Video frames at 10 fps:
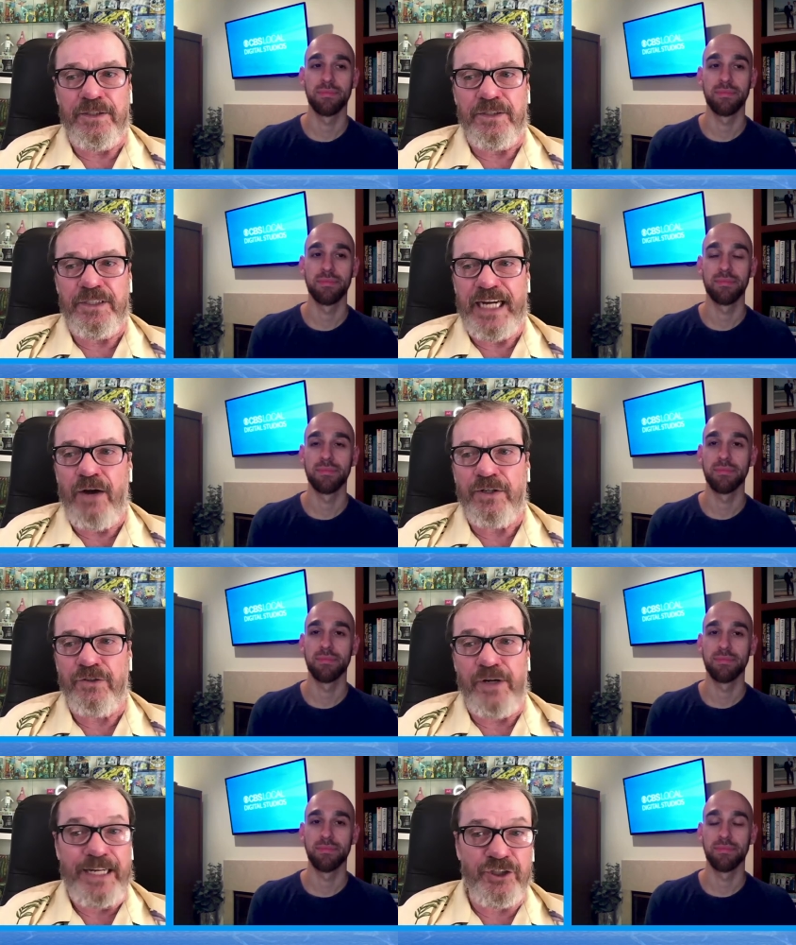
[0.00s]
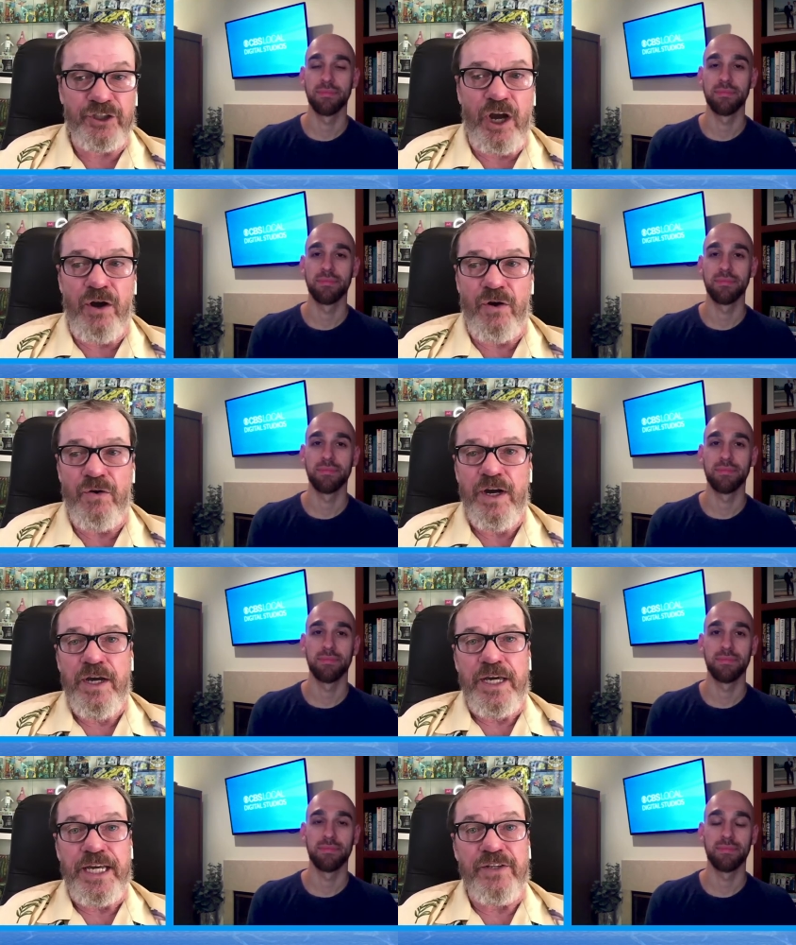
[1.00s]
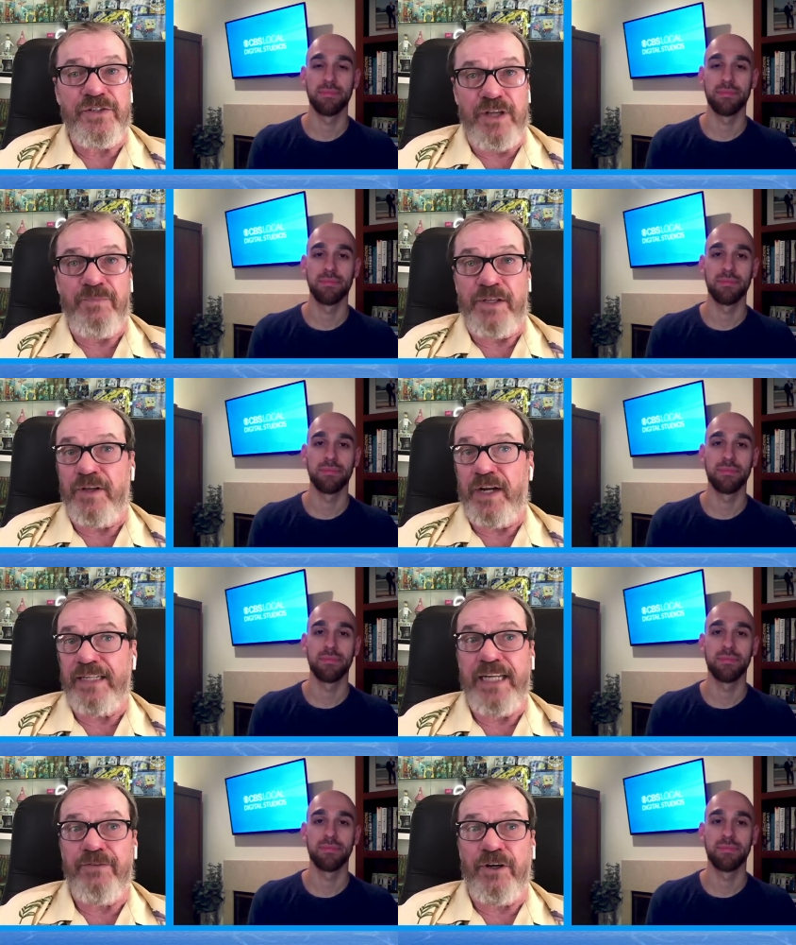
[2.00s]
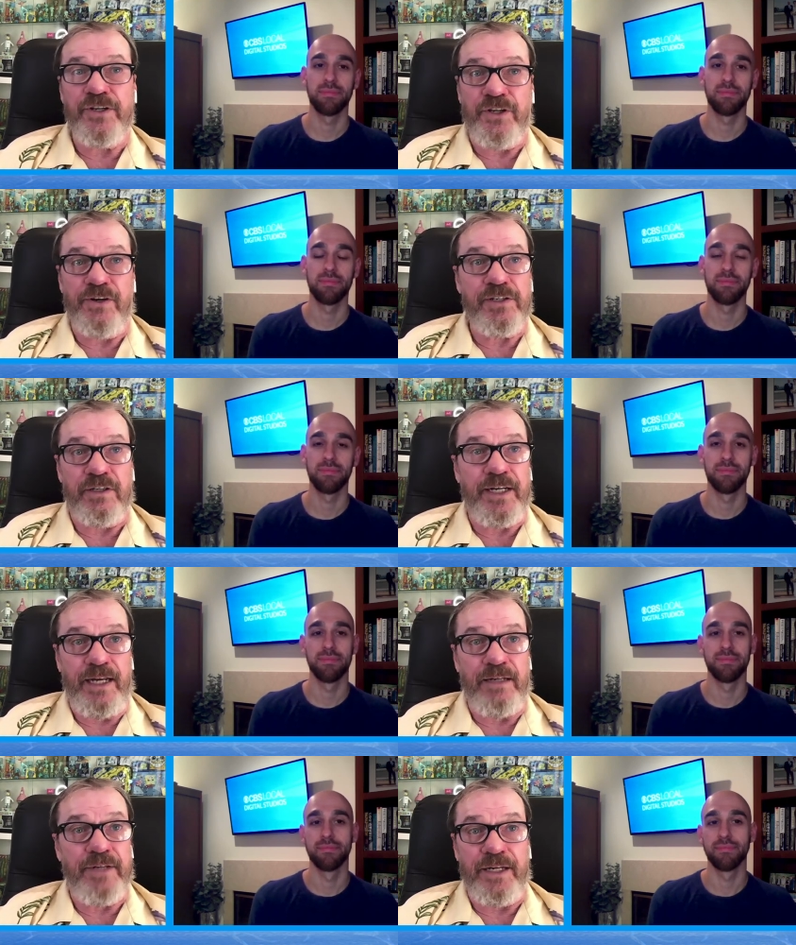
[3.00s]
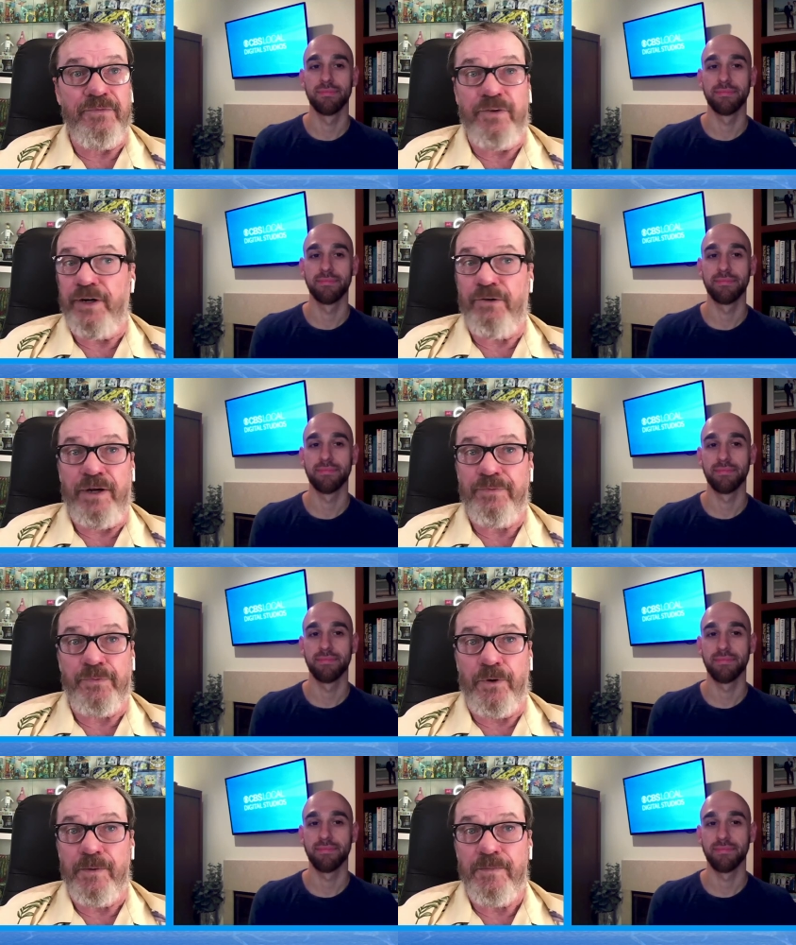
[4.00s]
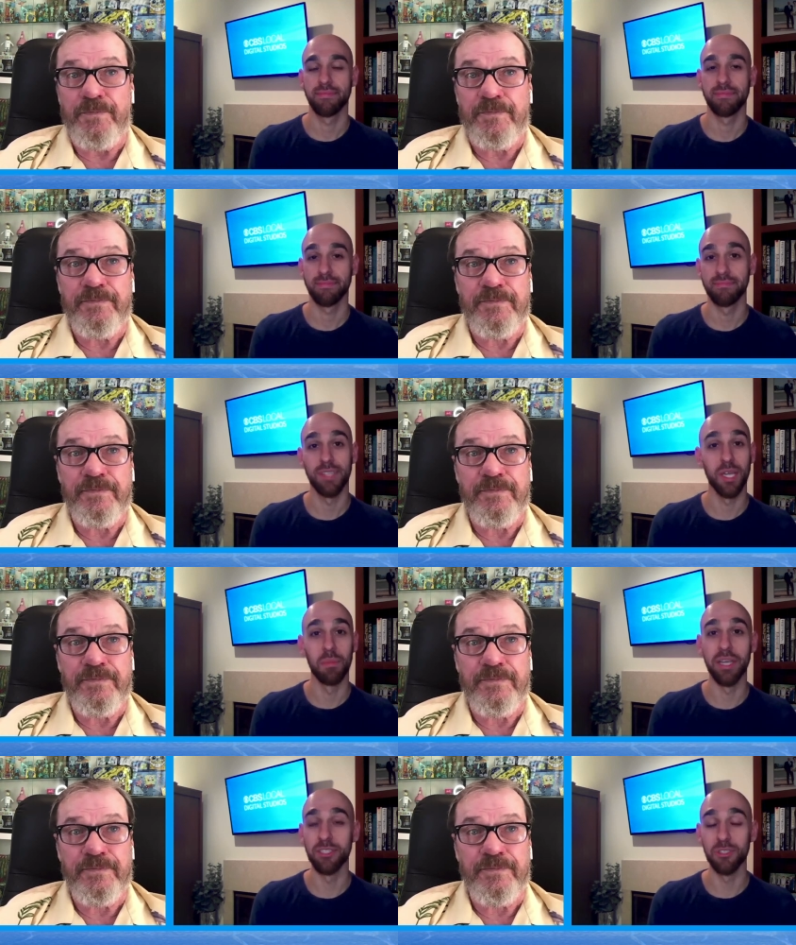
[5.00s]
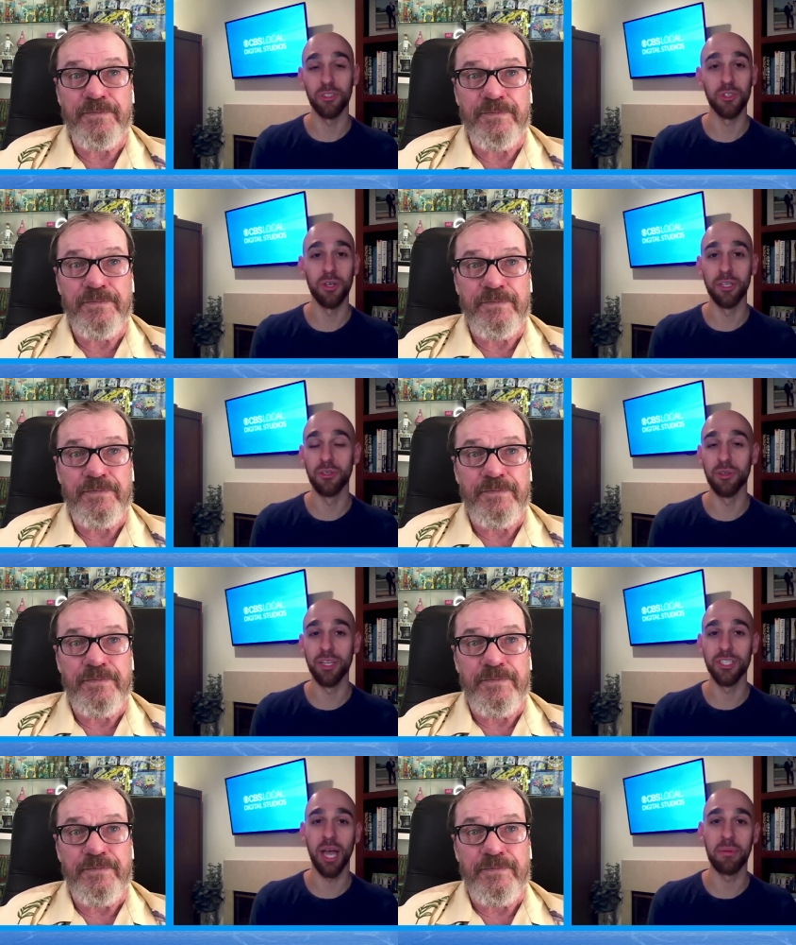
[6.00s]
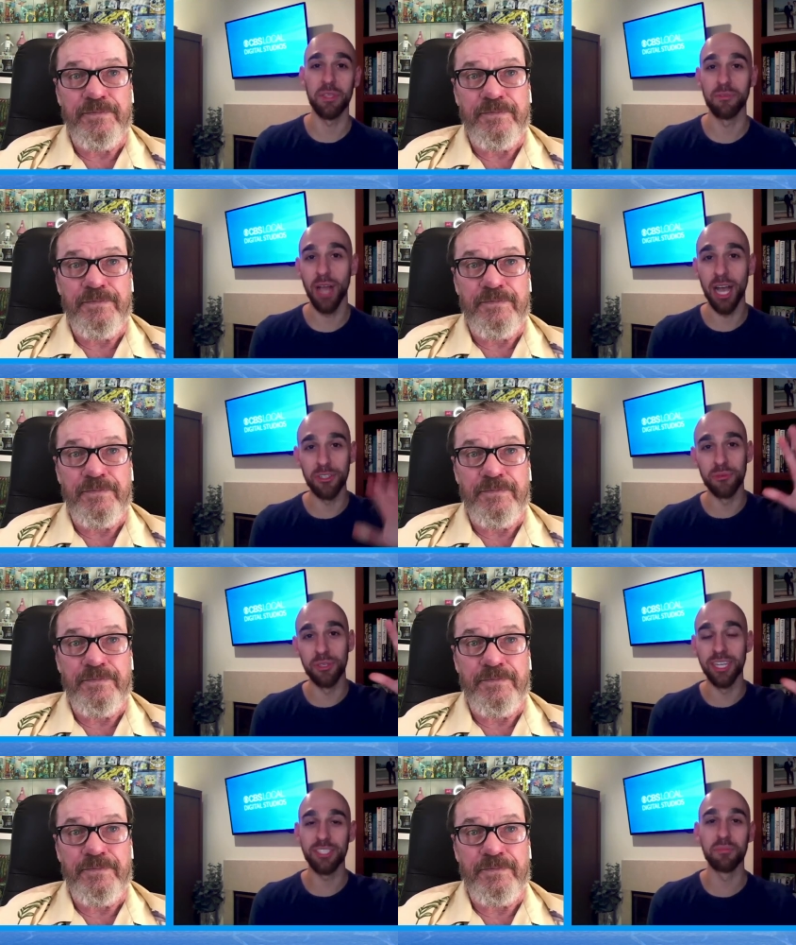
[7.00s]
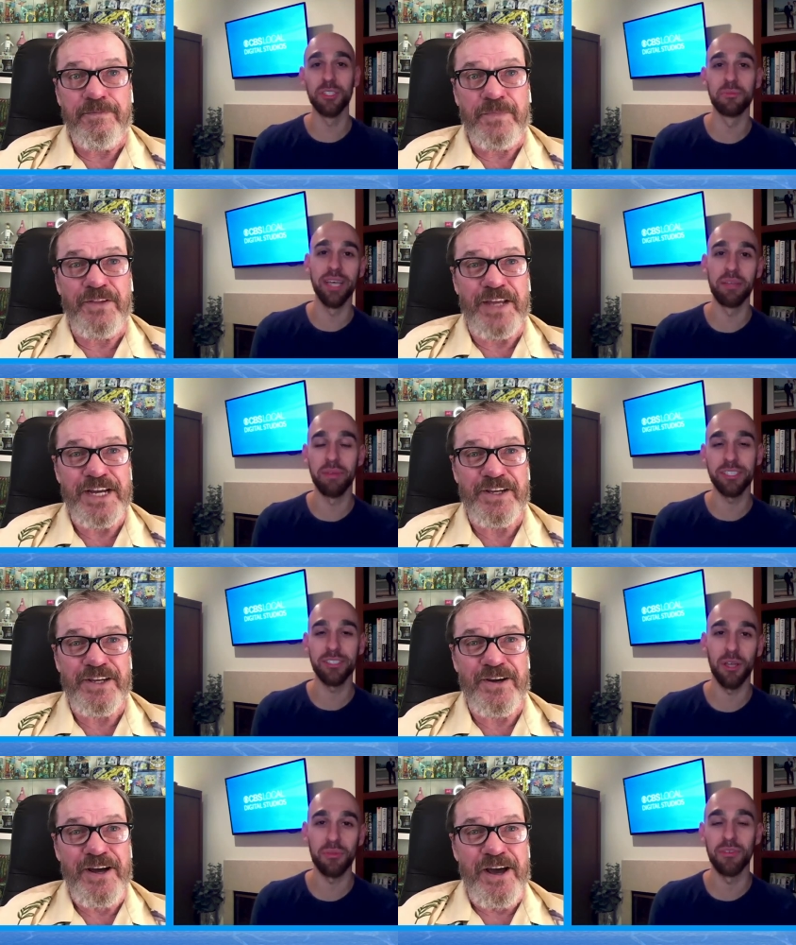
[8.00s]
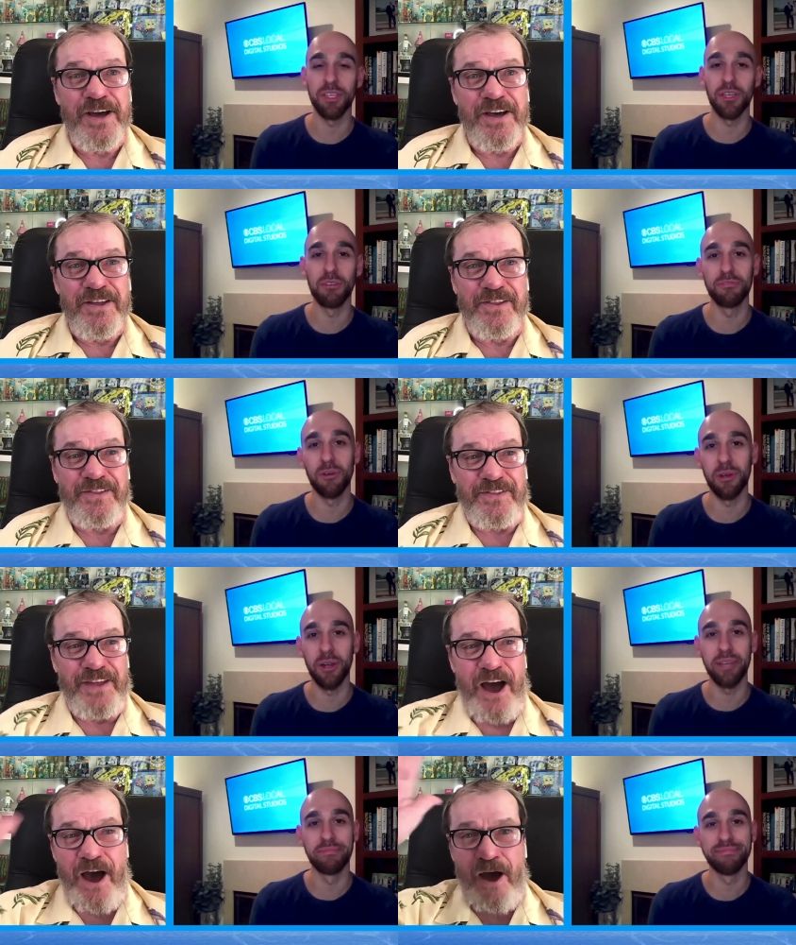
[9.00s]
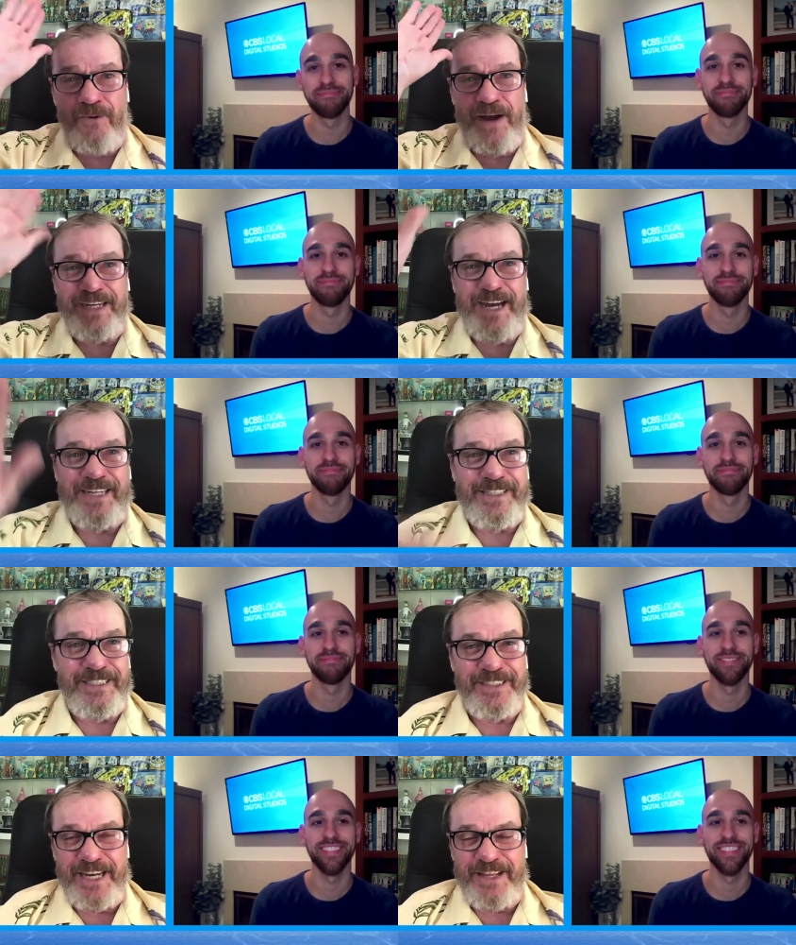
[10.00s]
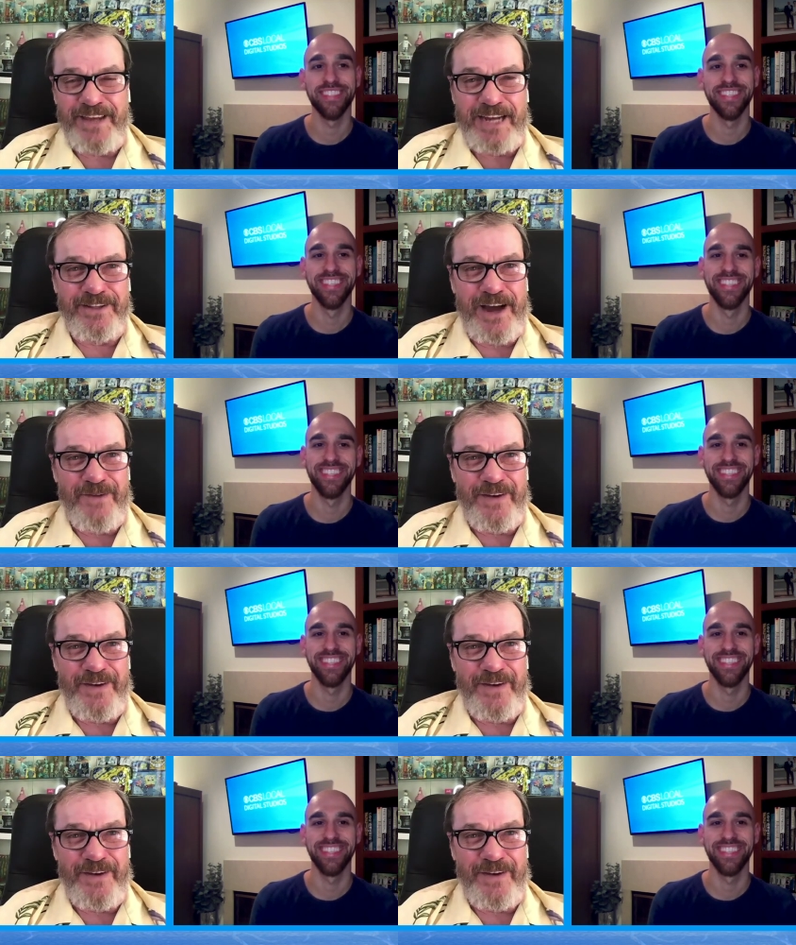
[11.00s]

Speaker 1: uh, of character and show is something that I take very seriously, and and I'm very grateful for.
Speaker 2: Amazing story. You do a great job with it, Rodger. Really nice to meet you, man. Thank Best you. luck with everything going forward. All right. All right, Kai Thanks a